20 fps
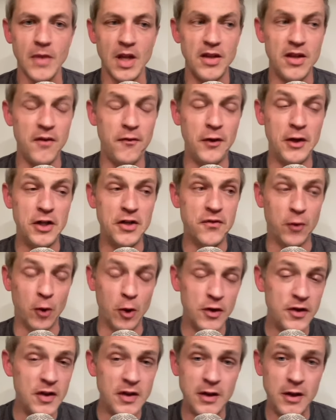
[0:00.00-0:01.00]
They finish
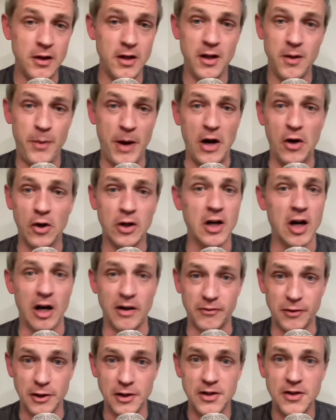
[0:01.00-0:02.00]
fourth in, their, in a power
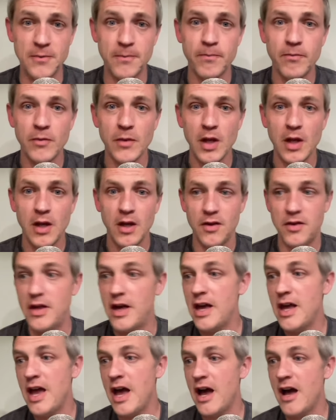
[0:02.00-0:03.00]
conference.
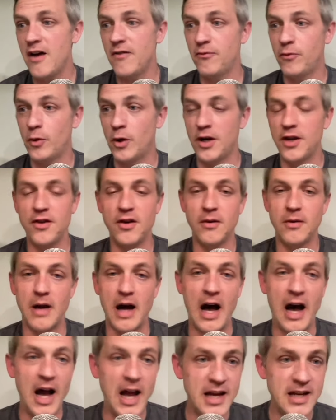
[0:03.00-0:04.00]
They have one of the
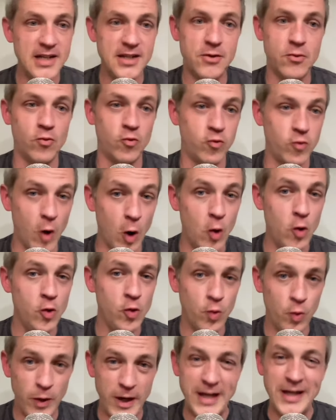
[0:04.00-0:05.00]
highest
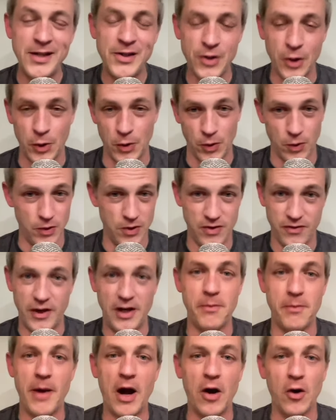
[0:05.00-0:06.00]
road win totals of
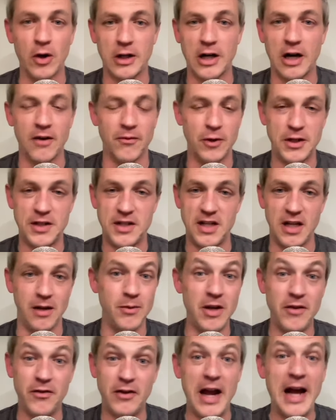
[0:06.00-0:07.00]
any power conference
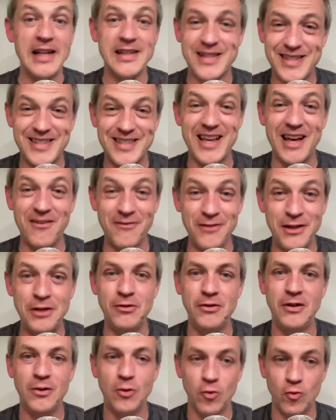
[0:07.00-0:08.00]
team. They've got
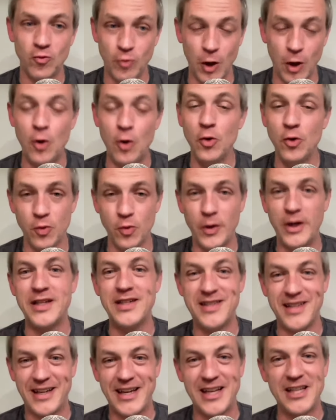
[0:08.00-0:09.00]
seven road
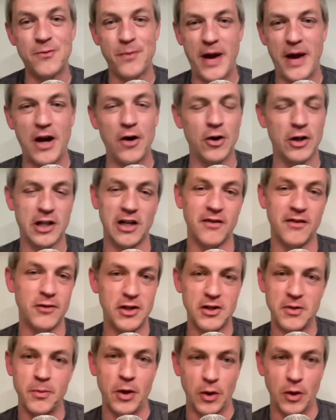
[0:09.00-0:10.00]
wins against power
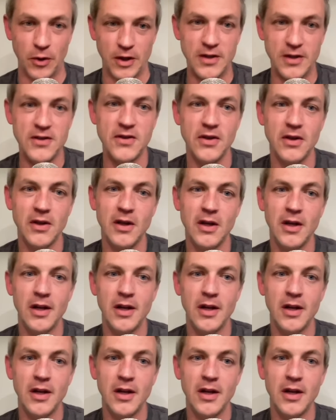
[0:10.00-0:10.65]
conference opponents.